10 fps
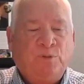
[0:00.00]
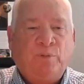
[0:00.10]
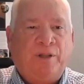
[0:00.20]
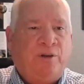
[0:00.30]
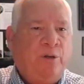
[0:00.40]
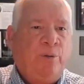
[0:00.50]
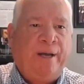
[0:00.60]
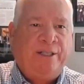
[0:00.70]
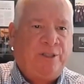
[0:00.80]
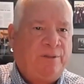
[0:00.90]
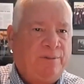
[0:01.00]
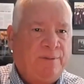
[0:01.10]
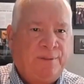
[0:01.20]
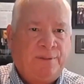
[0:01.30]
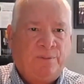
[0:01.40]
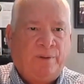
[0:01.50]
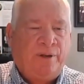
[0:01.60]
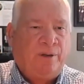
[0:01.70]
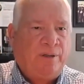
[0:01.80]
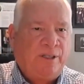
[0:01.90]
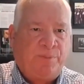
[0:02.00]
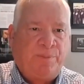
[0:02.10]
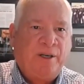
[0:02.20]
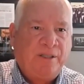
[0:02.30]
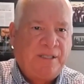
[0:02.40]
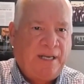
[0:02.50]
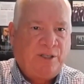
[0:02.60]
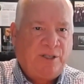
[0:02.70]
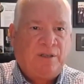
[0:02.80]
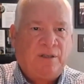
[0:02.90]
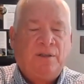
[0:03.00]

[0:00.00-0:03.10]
Whether you're a new agent, whether you're an experienced agent,